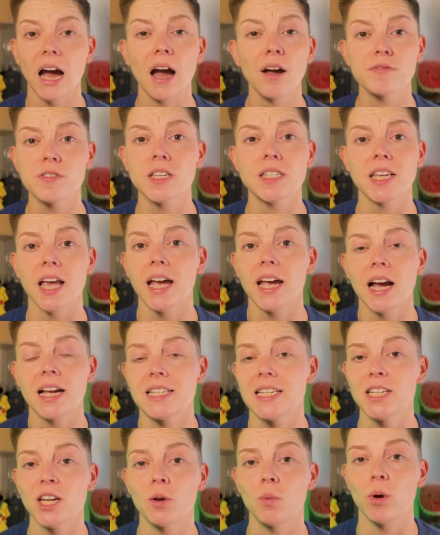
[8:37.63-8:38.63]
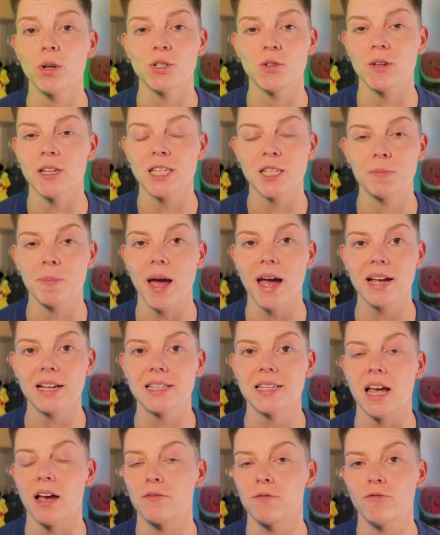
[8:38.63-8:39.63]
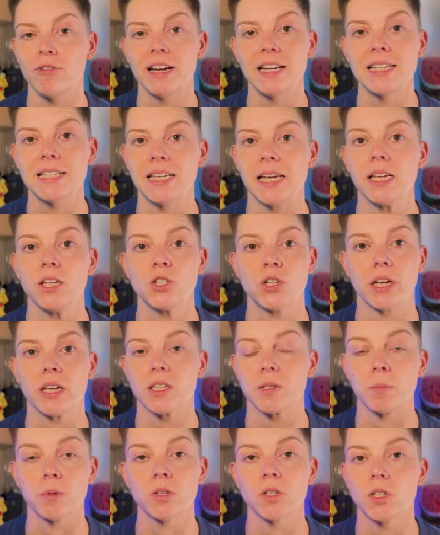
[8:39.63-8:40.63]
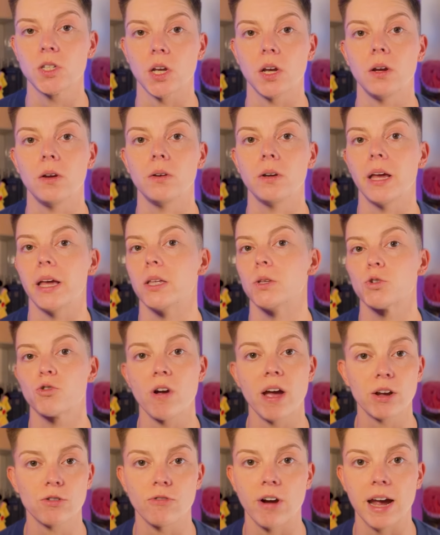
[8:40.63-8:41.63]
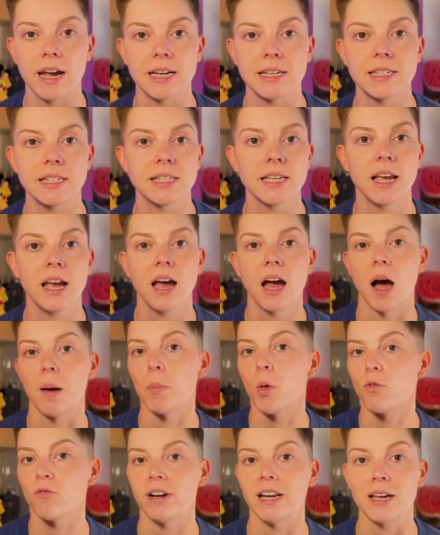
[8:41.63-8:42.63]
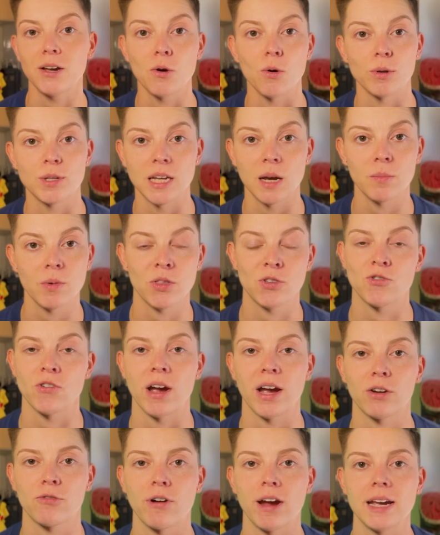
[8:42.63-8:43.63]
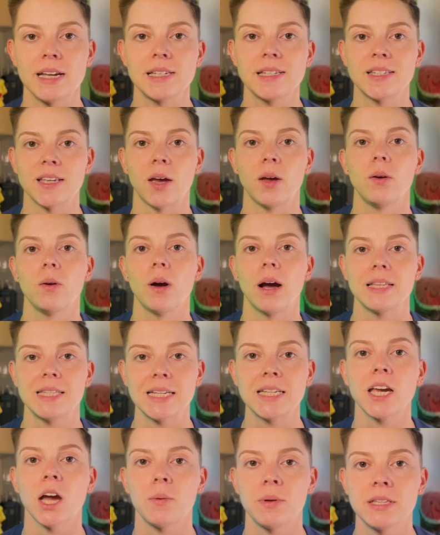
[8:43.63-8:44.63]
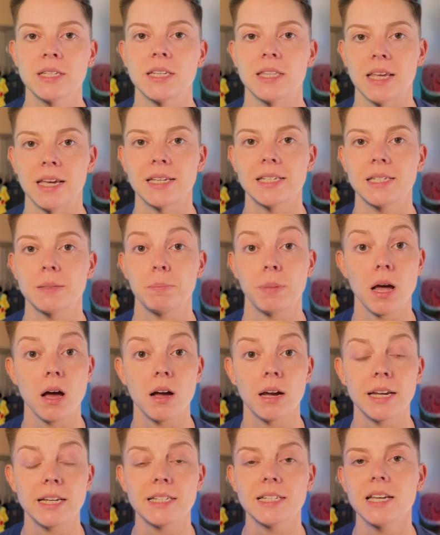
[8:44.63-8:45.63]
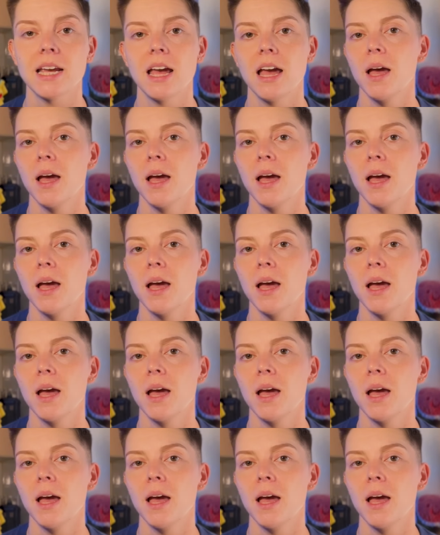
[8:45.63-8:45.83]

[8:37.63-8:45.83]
I have to say, I didn't know what to expect. I haven't really seen Jinx Monsoon in Drag Race. I'm not really caught up with Drag Race, so I did go into this blind,